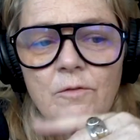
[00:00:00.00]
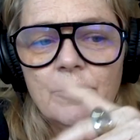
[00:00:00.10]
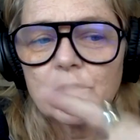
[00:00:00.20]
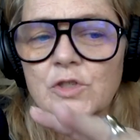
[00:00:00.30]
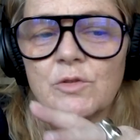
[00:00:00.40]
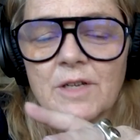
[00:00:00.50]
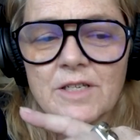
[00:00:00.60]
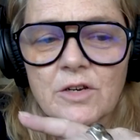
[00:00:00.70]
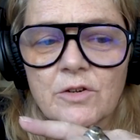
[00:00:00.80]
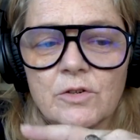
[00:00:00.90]
there's two things
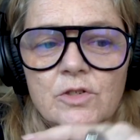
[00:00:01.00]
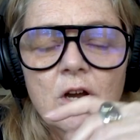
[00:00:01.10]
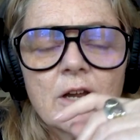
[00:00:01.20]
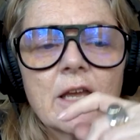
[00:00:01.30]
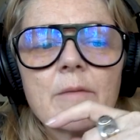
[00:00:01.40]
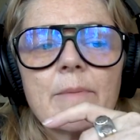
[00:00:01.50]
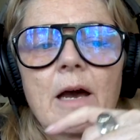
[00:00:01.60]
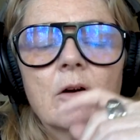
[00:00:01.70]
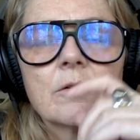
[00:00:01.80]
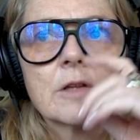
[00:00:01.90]
here. You're talking
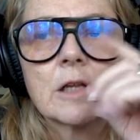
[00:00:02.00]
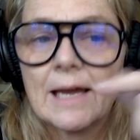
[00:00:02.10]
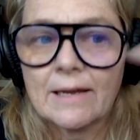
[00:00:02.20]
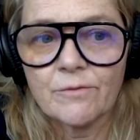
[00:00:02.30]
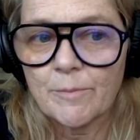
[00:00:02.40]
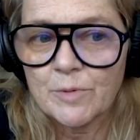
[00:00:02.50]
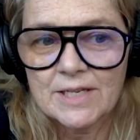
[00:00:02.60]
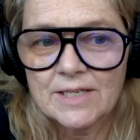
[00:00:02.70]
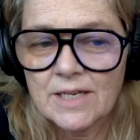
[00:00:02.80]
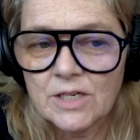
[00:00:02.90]
about the lack of
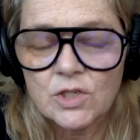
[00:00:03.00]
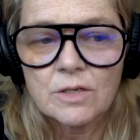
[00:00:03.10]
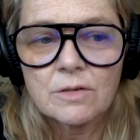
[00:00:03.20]
representation.